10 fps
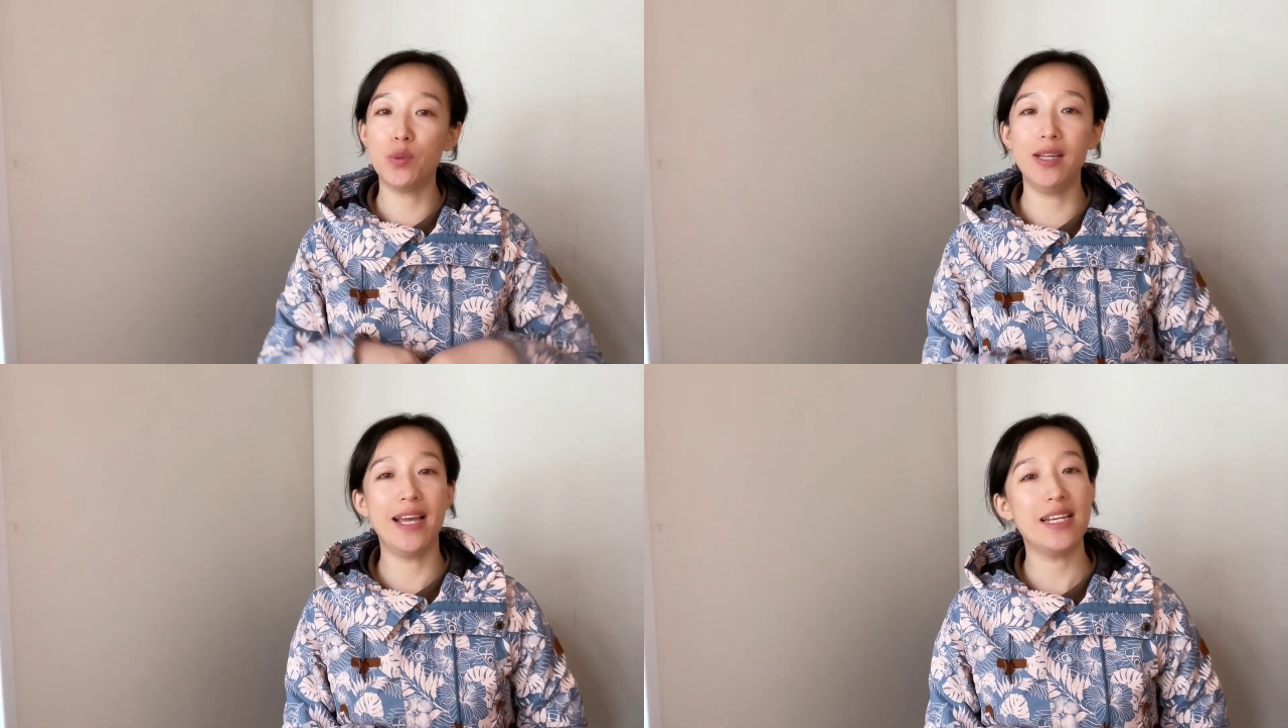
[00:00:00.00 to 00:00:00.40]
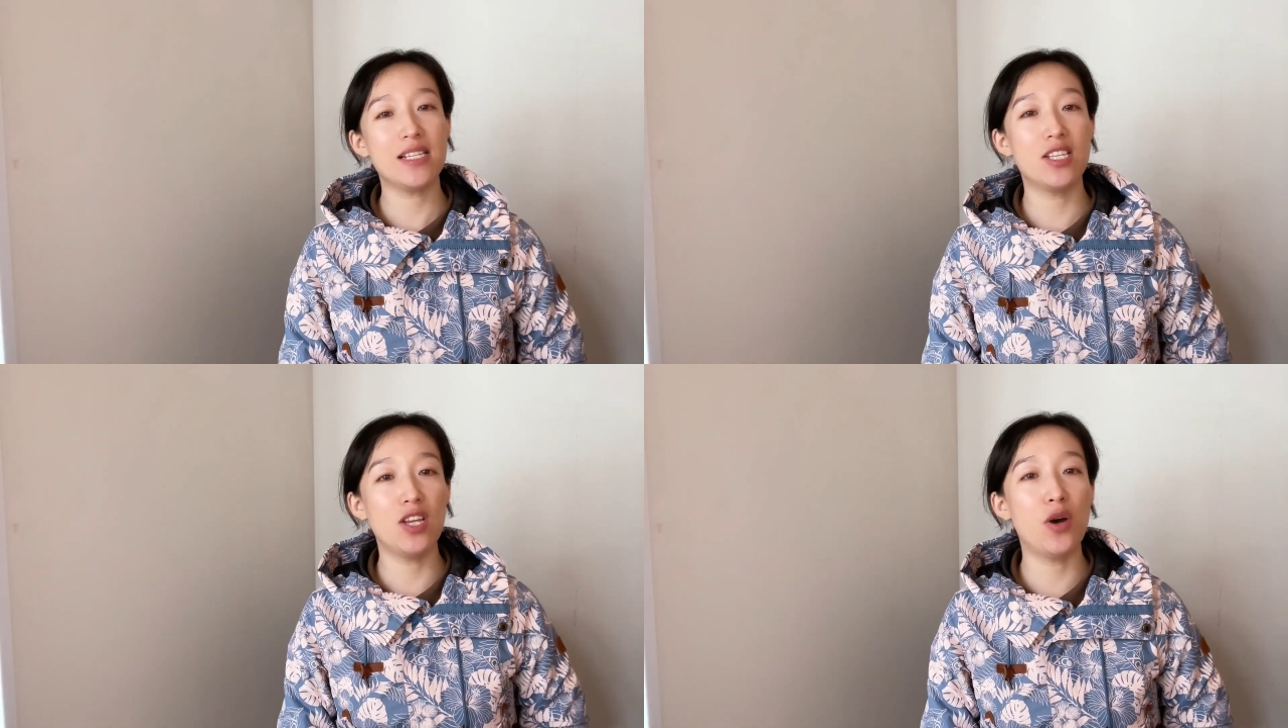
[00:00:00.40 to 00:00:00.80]
let
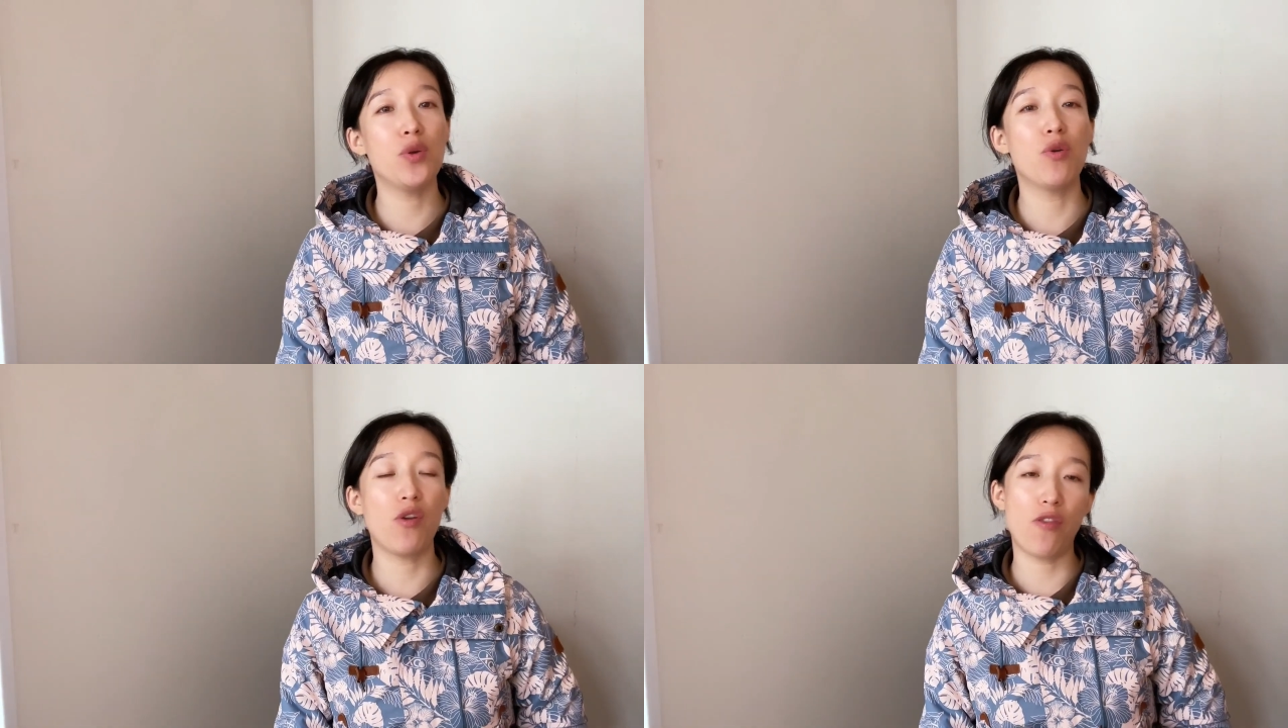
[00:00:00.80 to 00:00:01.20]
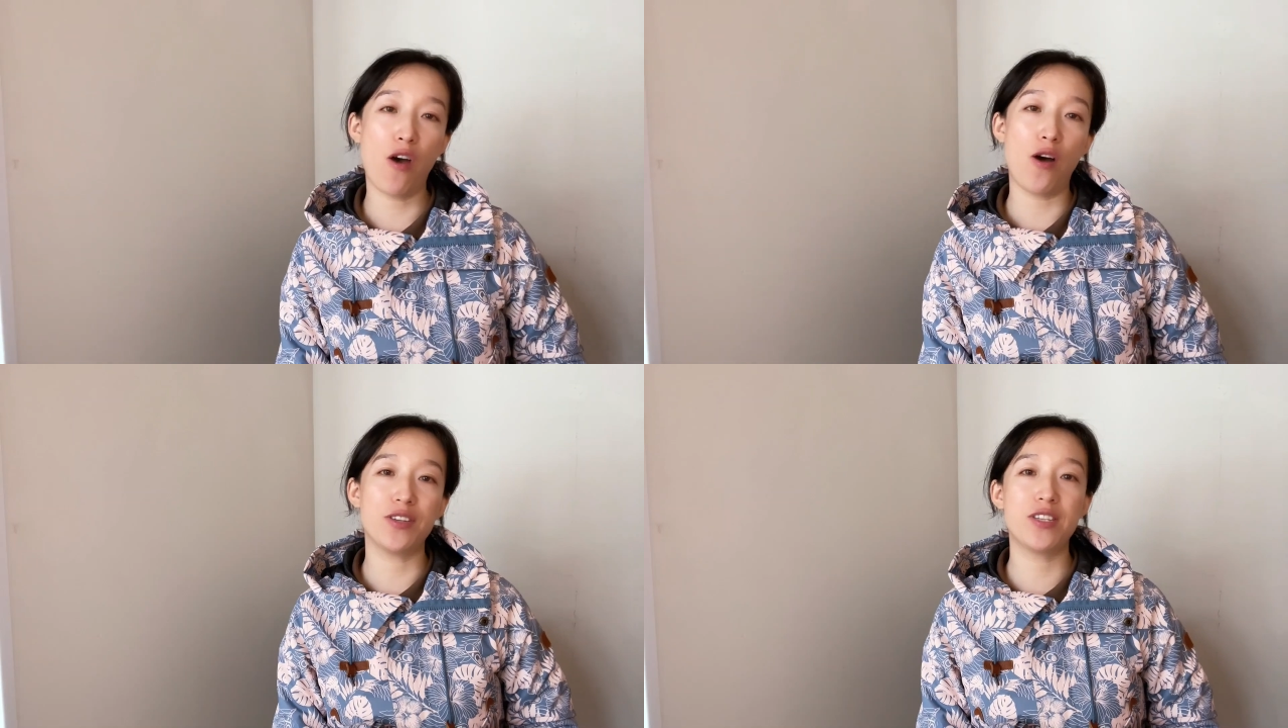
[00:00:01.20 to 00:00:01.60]
us know your
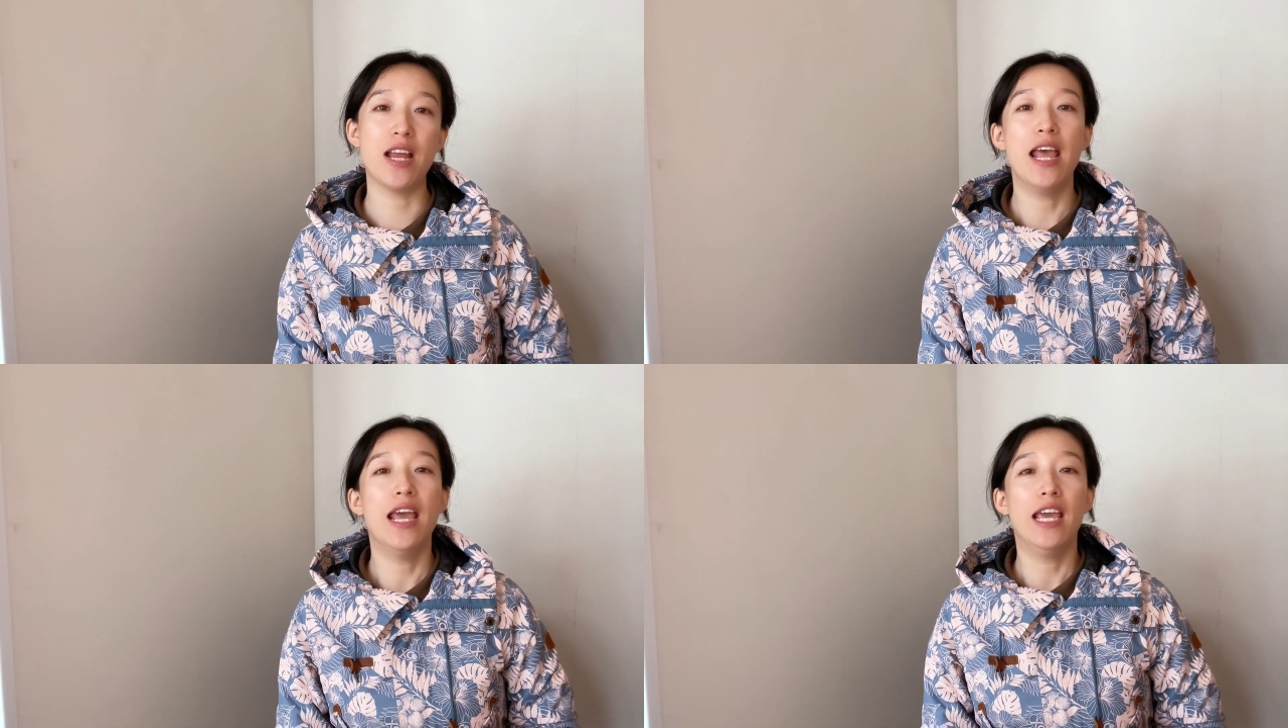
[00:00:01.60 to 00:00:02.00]
thoughts.